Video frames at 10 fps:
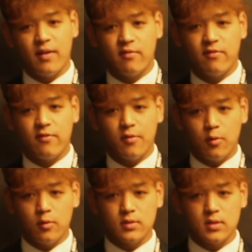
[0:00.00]

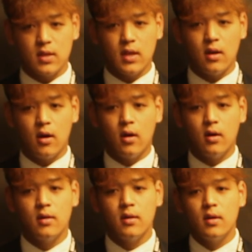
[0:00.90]
flaws in our
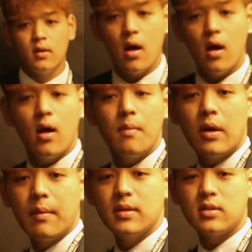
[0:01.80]

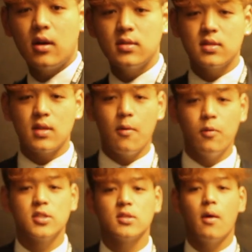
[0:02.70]
preliminary task,
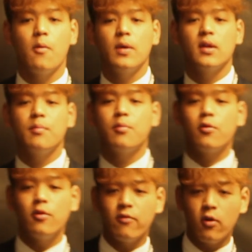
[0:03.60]
which we can
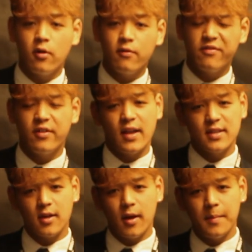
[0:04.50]
improve on for next
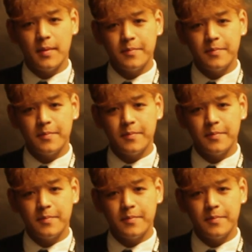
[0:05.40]
time.